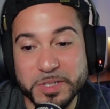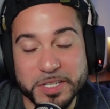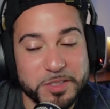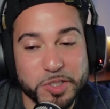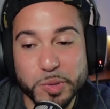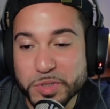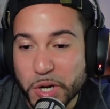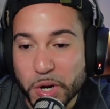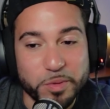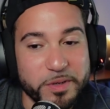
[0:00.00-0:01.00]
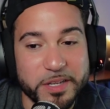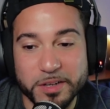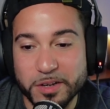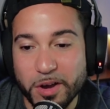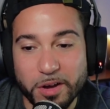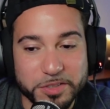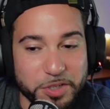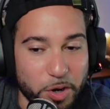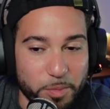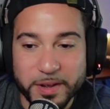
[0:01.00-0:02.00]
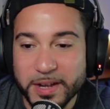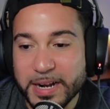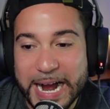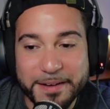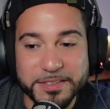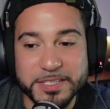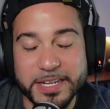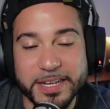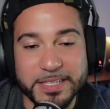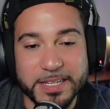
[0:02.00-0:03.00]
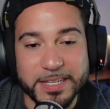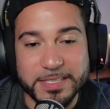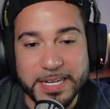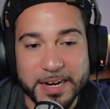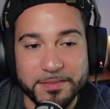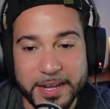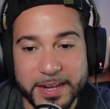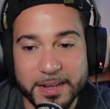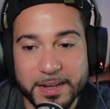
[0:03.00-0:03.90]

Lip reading: the two-tone dope. Obviously it's kind of like